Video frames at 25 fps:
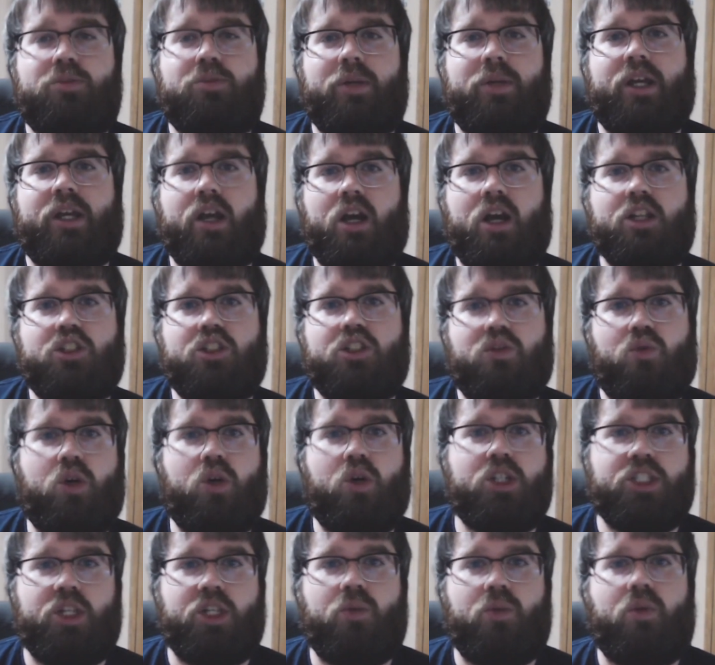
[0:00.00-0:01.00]
because of what
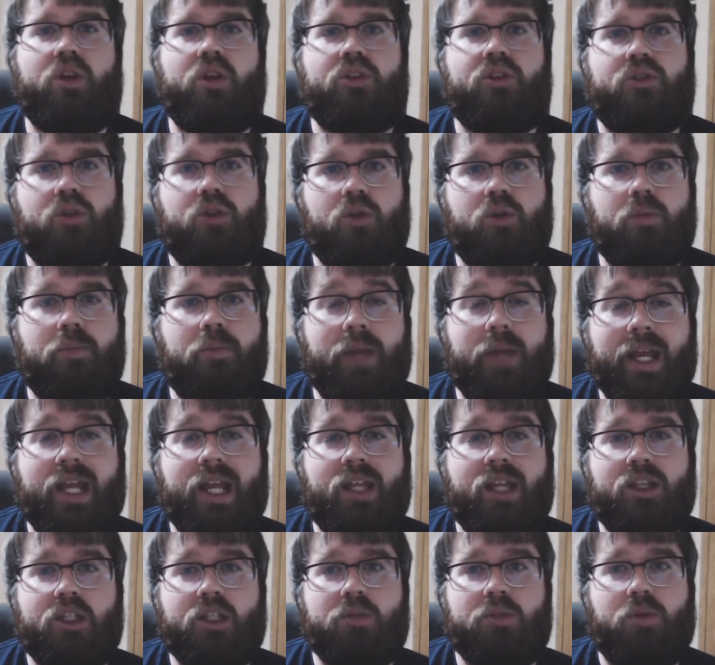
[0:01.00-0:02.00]
she went through being
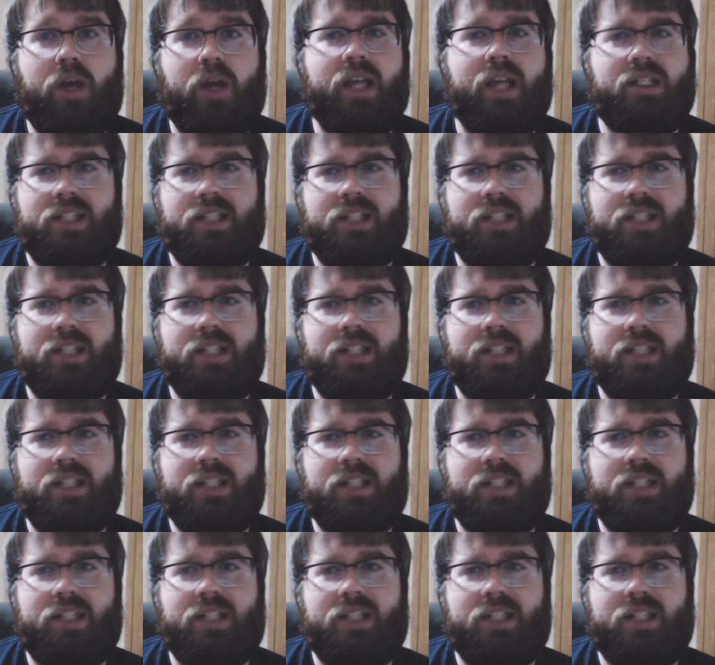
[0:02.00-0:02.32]
in this place,